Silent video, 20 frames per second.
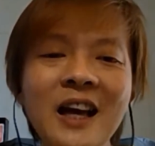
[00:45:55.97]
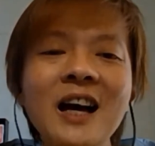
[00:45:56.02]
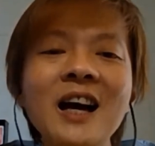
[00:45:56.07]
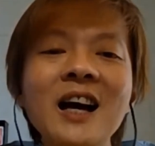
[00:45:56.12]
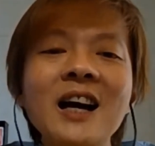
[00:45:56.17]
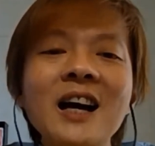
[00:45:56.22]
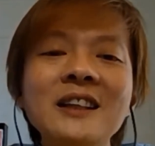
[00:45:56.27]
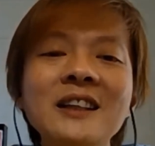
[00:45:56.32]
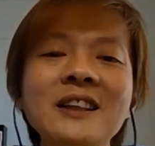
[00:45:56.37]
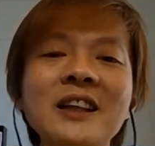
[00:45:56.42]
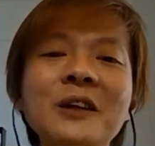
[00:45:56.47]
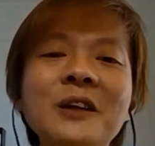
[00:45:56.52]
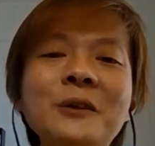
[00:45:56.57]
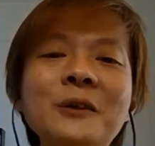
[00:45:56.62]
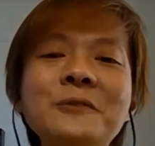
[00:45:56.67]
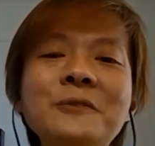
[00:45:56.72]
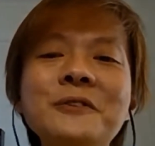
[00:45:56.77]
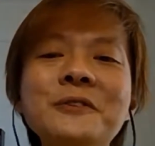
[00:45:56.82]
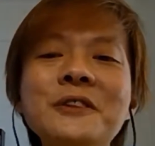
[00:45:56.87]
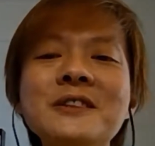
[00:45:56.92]
had our
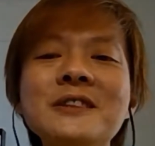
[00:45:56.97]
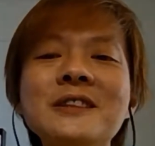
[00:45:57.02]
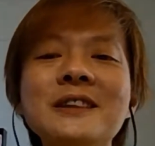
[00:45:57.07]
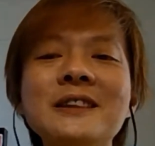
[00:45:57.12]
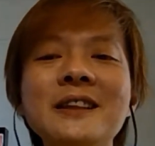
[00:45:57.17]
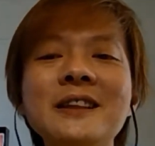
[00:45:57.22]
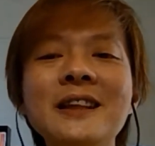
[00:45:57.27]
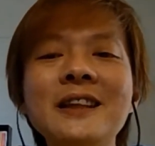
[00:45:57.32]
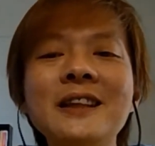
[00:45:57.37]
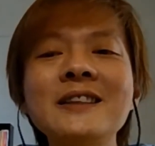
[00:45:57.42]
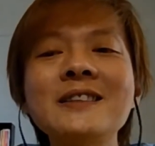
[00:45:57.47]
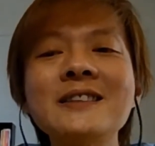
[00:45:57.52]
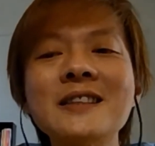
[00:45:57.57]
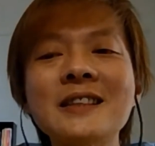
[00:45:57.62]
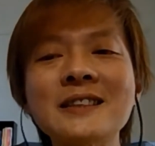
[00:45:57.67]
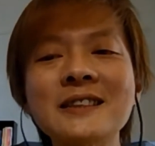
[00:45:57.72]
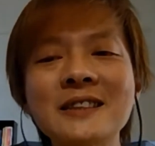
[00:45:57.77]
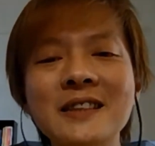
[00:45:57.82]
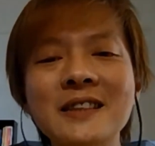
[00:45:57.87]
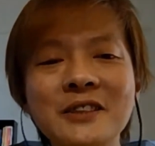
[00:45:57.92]
first intersex
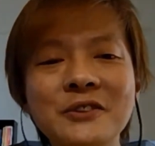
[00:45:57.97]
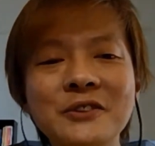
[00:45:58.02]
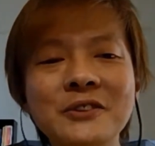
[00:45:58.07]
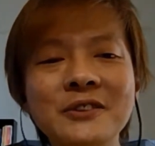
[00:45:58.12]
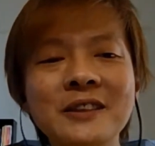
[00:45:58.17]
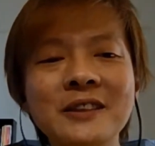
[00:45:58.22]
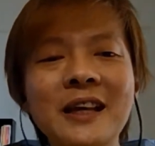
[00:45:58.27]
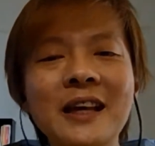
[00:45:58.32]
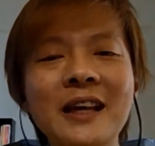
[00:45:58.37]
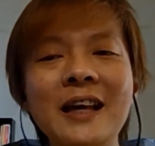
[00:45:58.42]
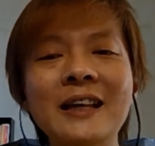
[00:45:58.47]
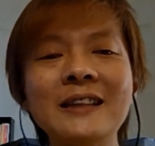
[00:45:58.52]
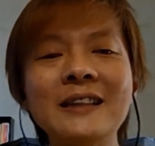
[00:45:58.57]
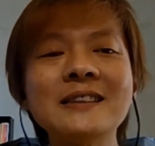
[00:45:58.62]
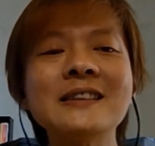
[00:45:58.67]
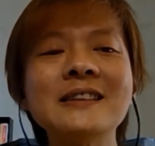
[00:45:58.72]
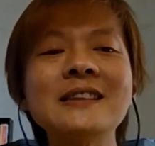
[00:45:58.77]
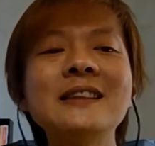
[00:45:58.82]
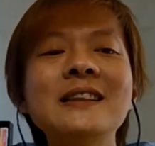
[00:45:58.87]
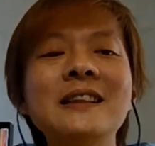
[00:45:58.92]
session at
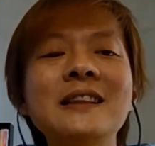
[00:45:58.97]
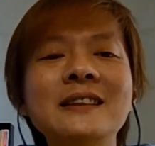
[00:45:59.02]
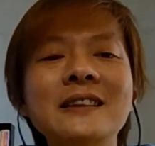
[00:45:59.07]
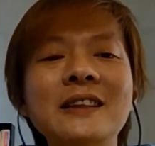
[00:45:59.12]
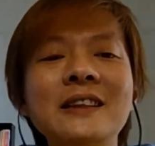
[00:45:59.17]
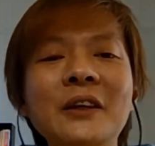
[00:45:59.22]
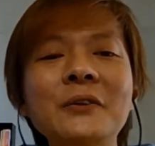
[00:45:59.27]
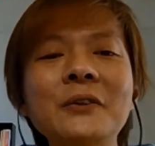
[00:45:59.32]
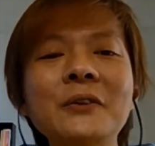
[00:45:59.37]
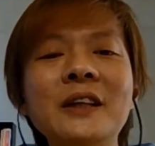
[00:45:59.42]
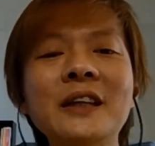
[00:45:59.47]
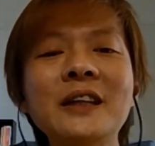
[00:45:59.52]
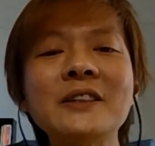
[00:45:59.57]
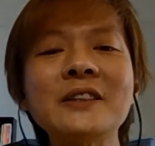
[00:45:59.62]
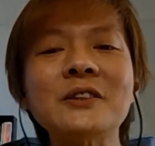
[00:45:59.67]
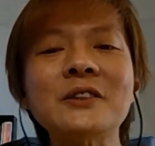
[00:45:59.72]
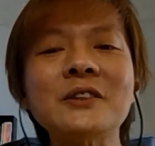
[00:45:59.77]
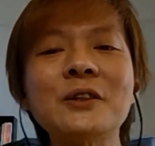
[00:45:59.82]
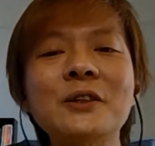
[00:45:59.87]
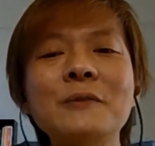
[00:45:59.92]
the ILGA Asia
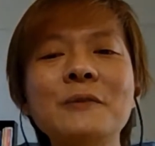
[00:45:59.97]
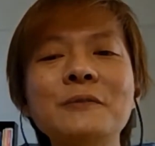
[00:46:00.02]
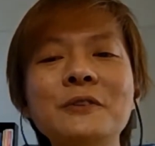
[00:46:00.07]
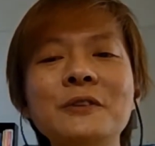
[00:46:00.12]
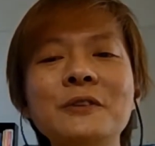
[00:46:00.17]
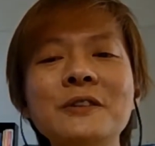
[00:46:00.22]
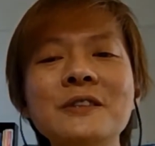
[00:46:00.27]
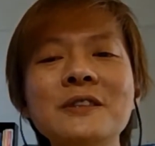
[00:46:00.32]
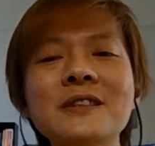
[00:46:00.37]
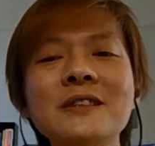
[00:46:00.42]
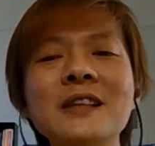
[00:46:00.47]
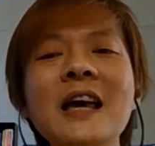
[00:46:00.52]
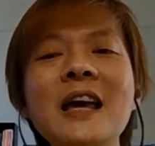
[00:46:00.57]
Conference,